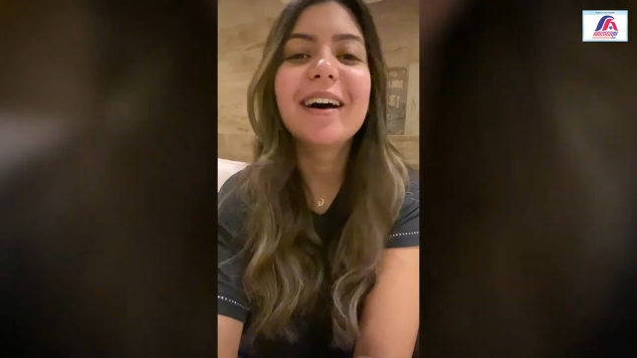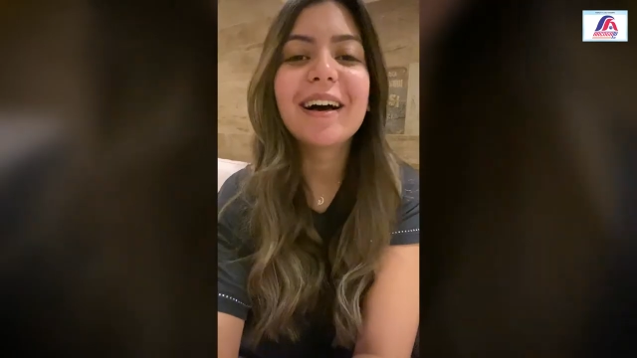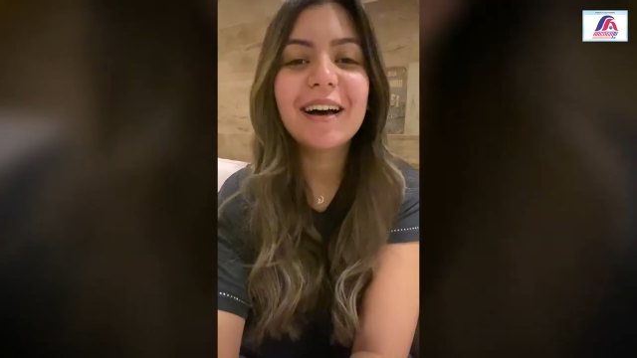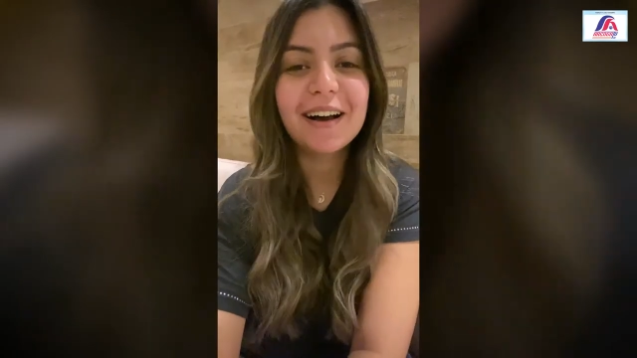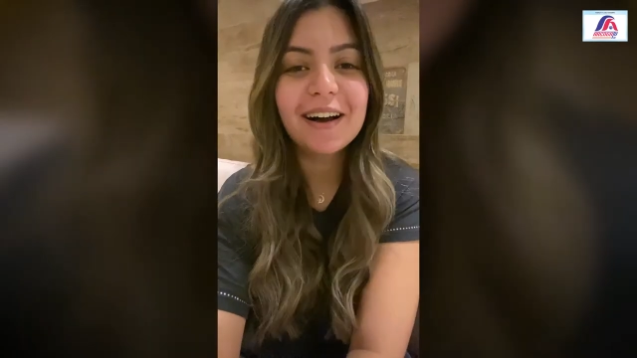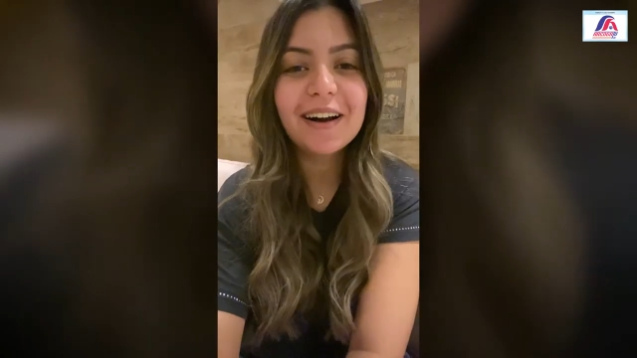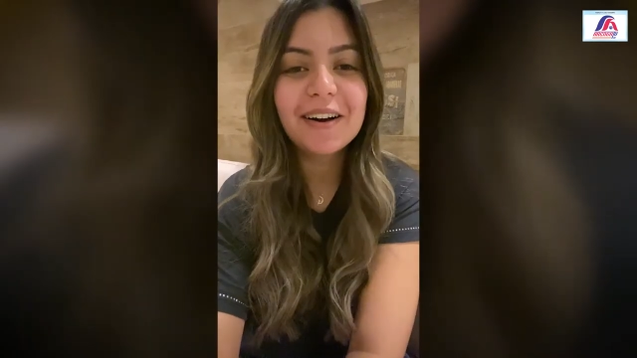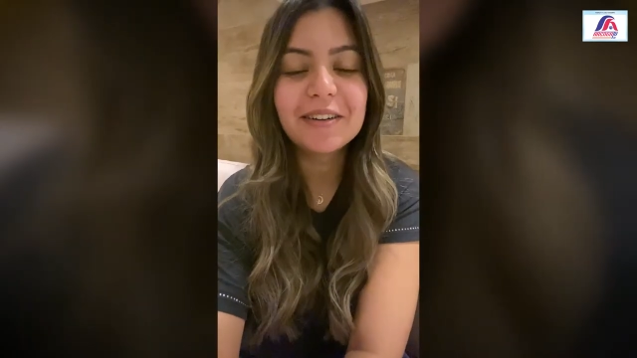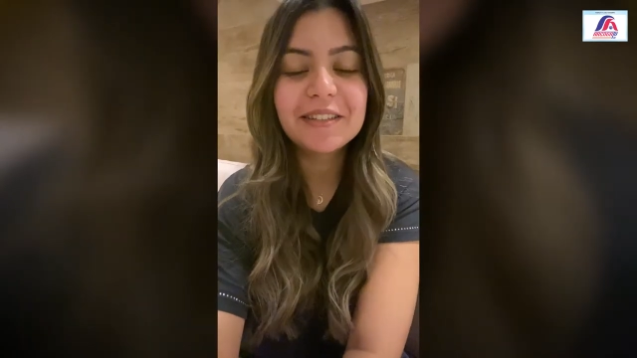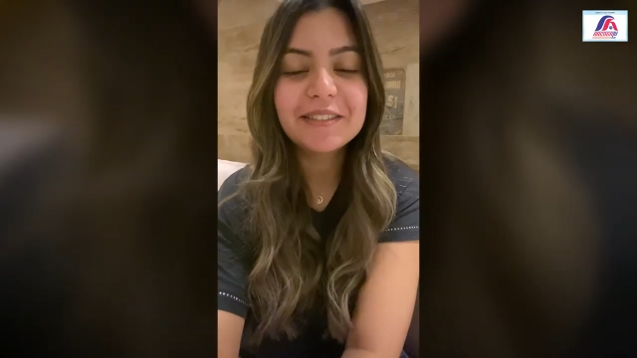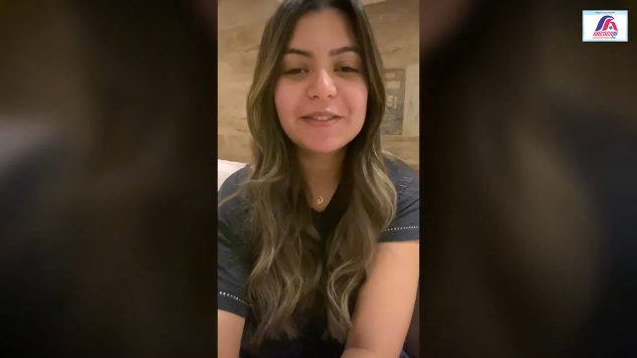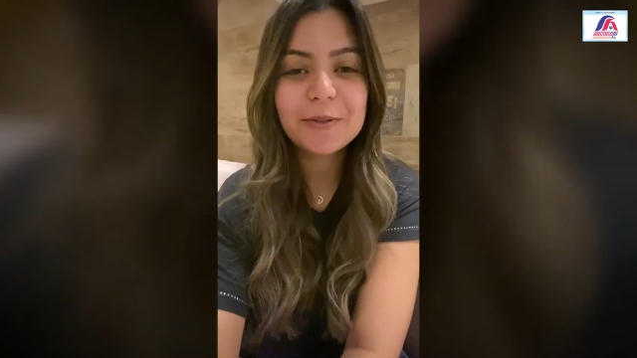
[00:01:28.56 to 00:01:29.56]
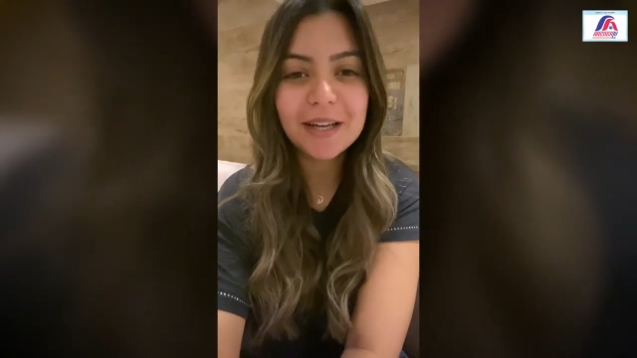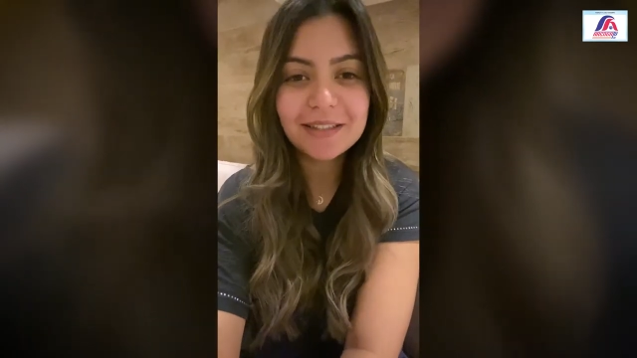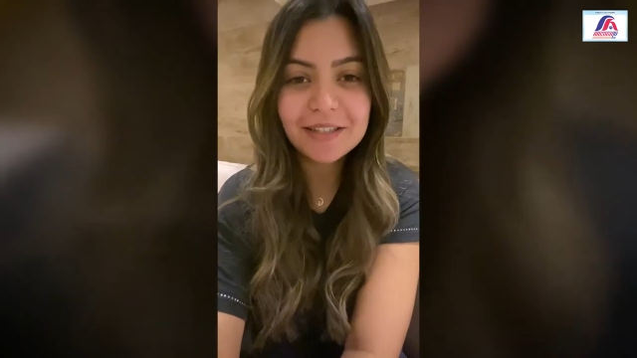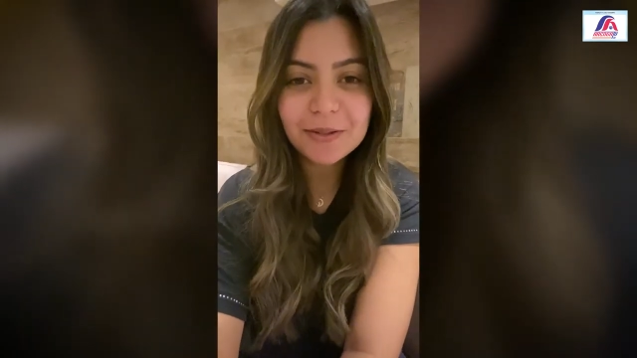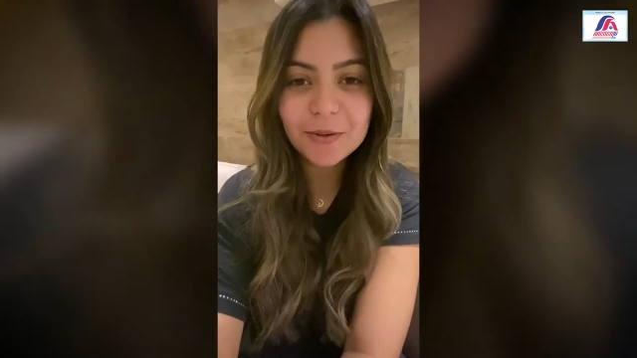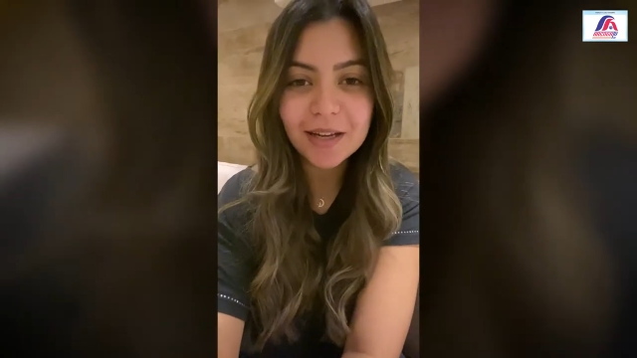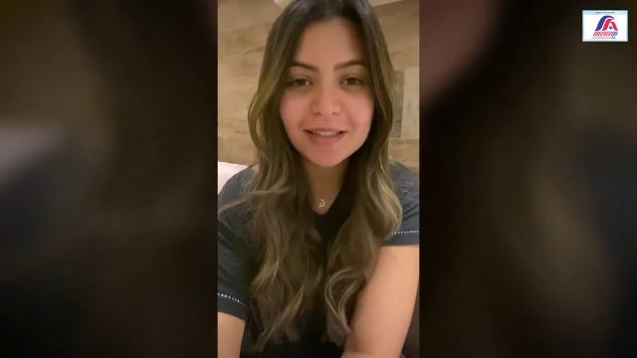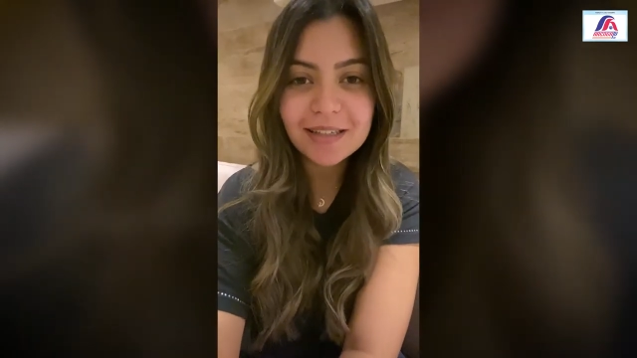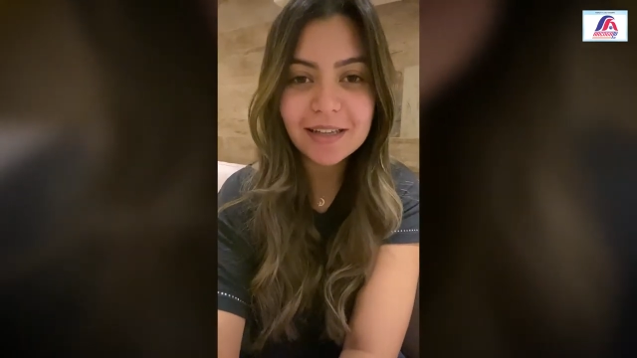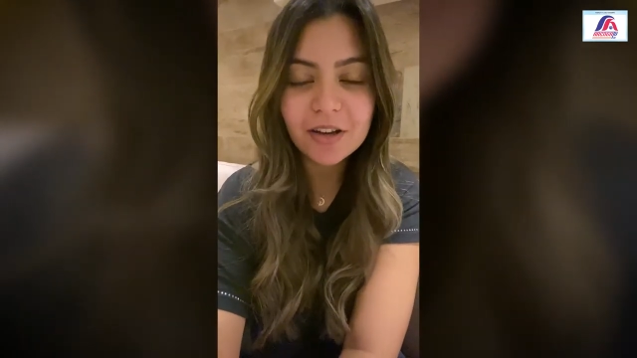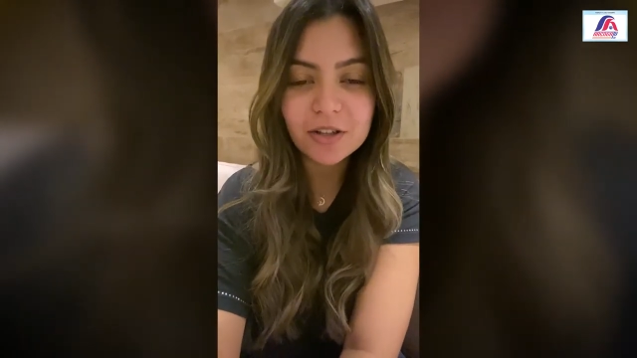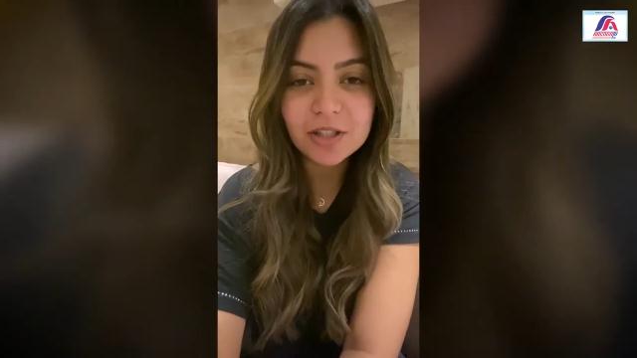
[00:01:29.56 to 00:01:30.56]
Uh, 2020
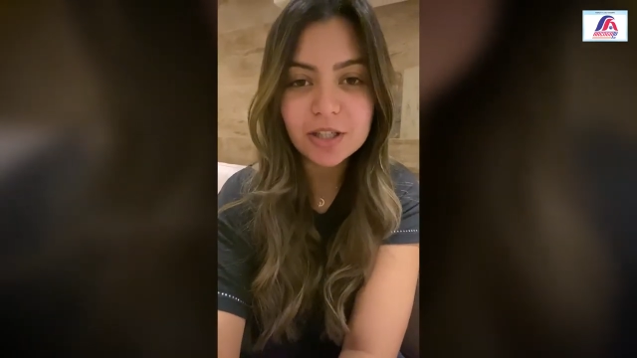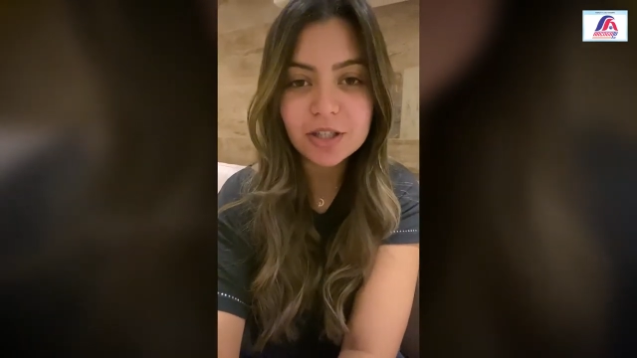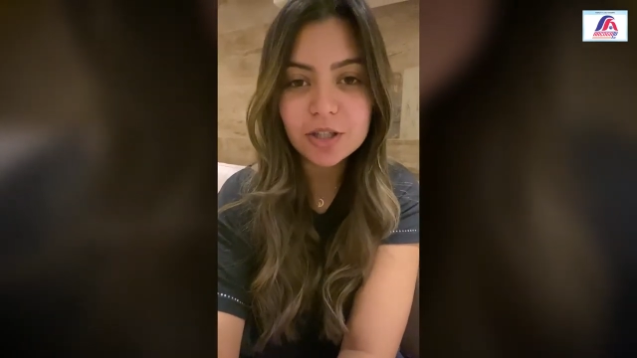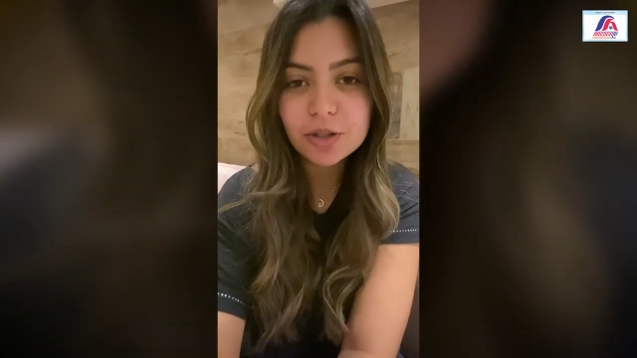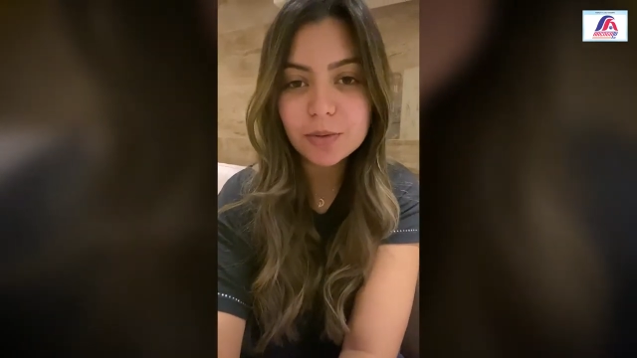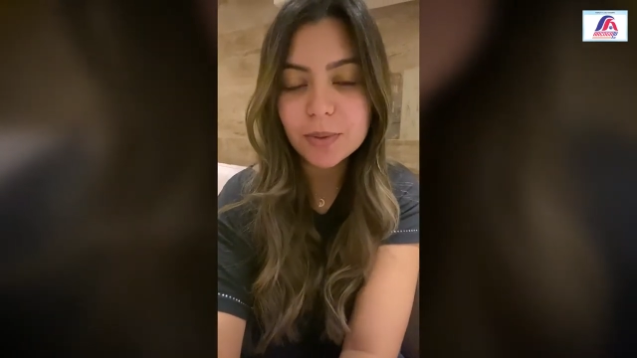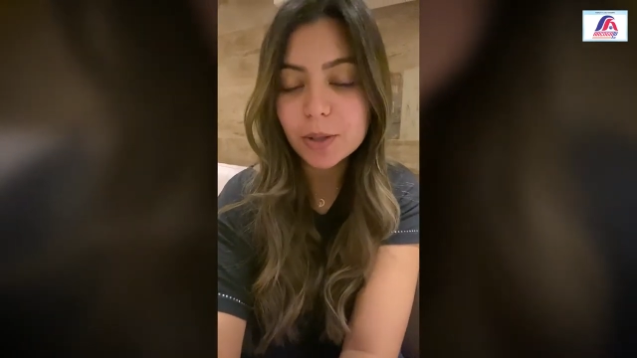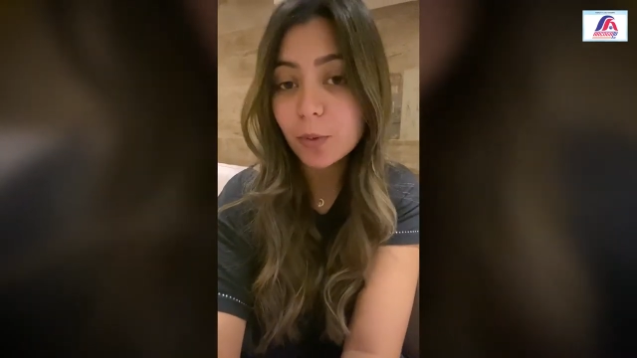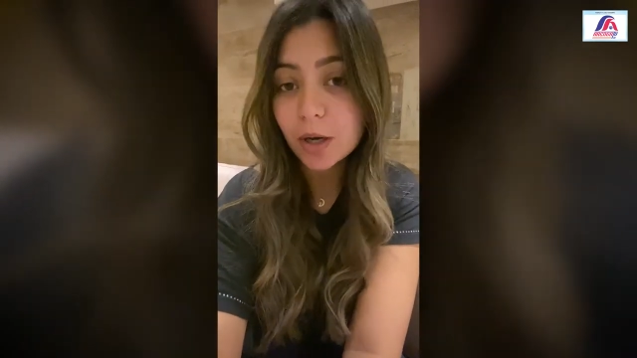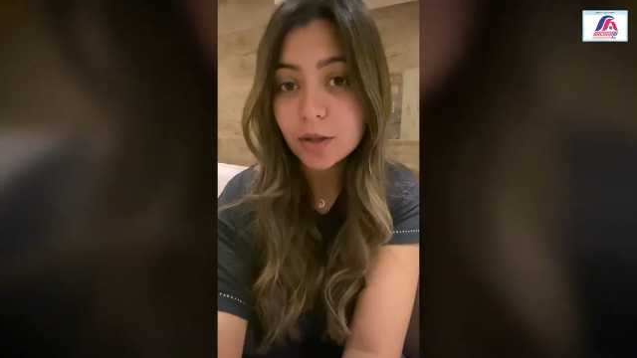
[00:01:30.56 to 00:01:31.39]
considered to be one